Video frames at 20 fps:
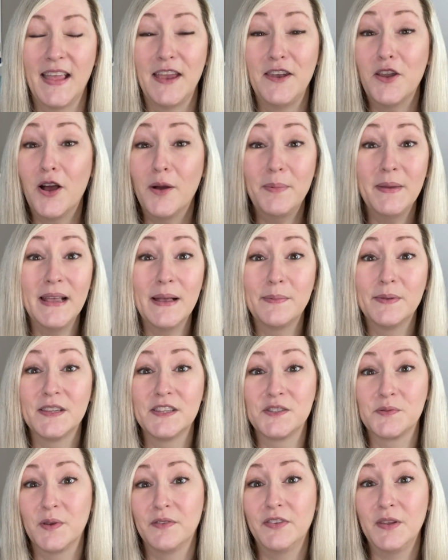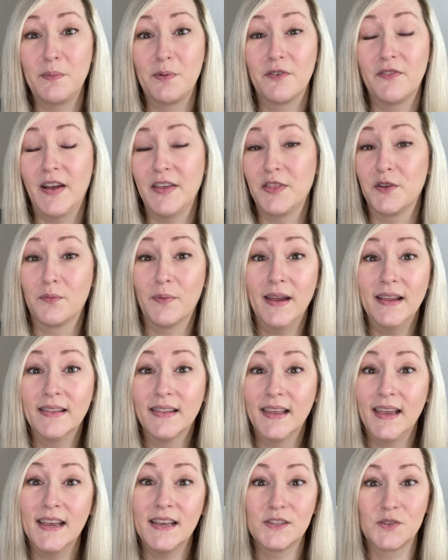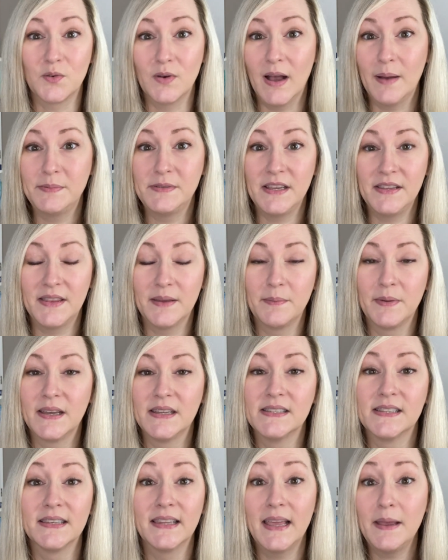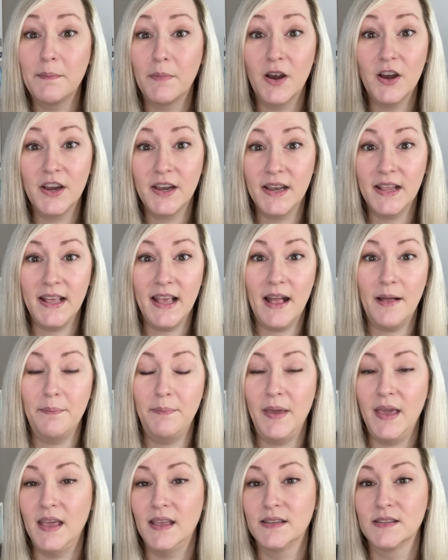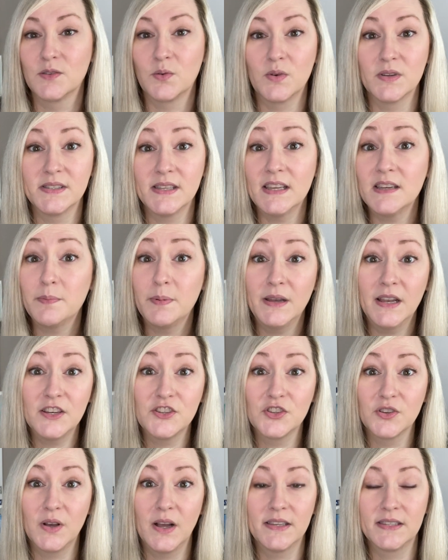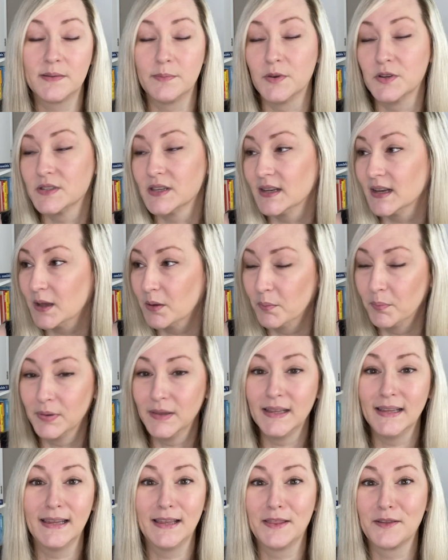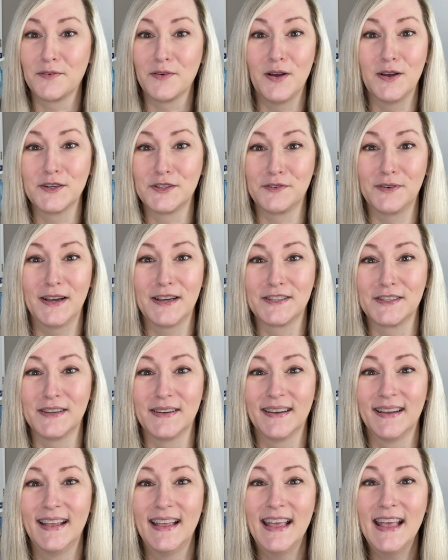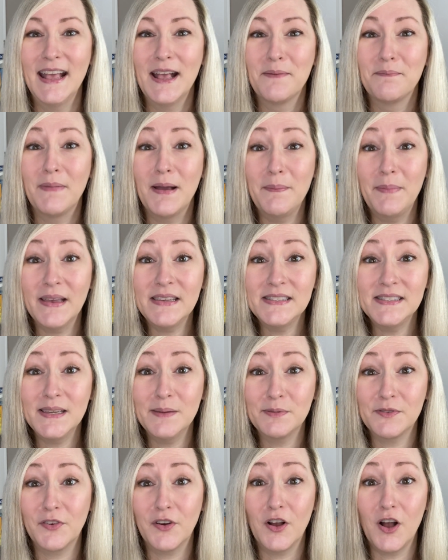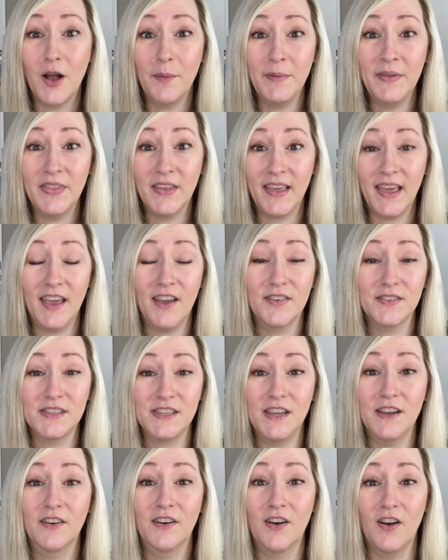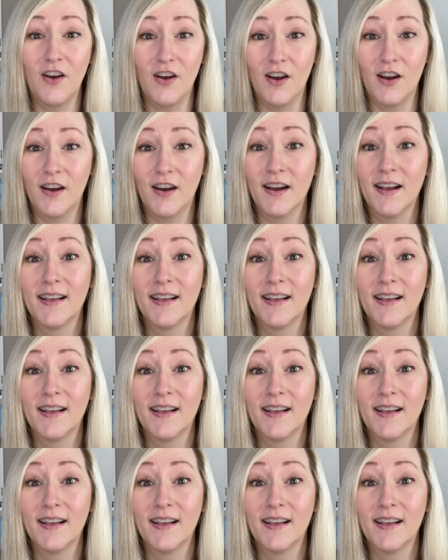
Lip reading: Not being able to swiftly provide the right links or update them can delay marketing campaigns or send potential customers in completely the wrong direction. My best tips for calming the chaos here are